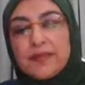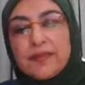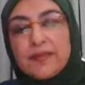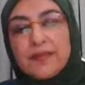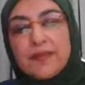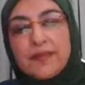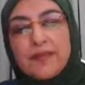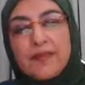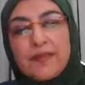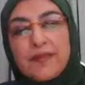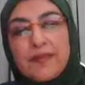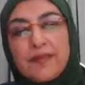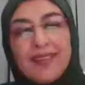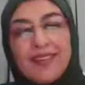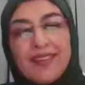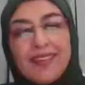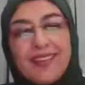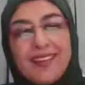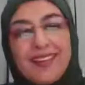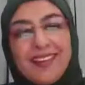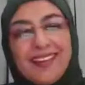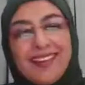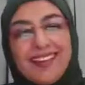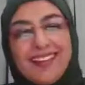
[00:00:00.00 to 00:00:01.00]

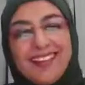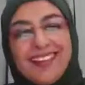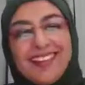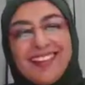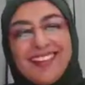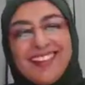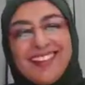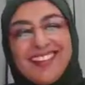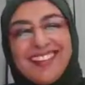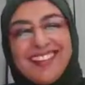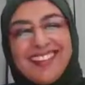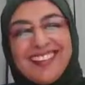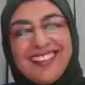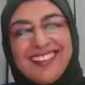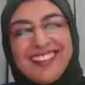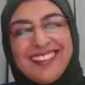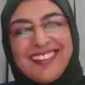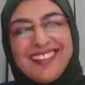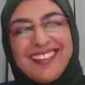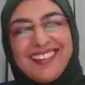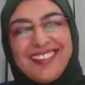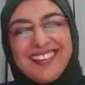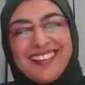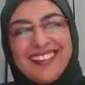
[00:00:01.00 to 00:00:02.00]

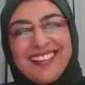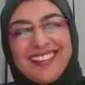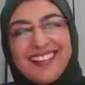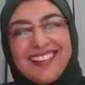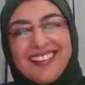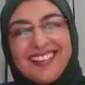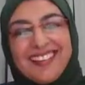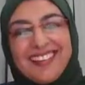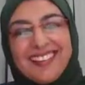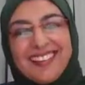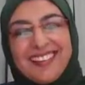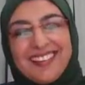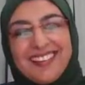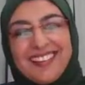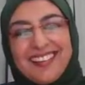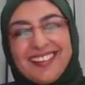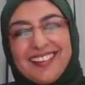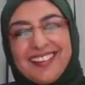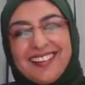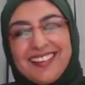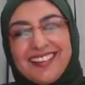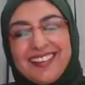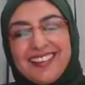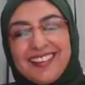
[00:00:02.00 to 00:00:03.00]

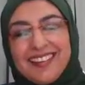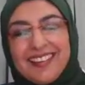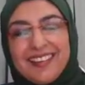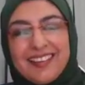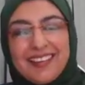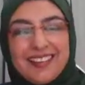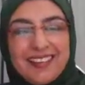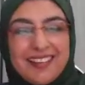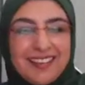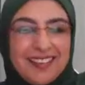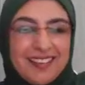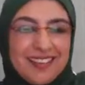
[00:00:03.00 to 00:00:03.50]
(not speaking)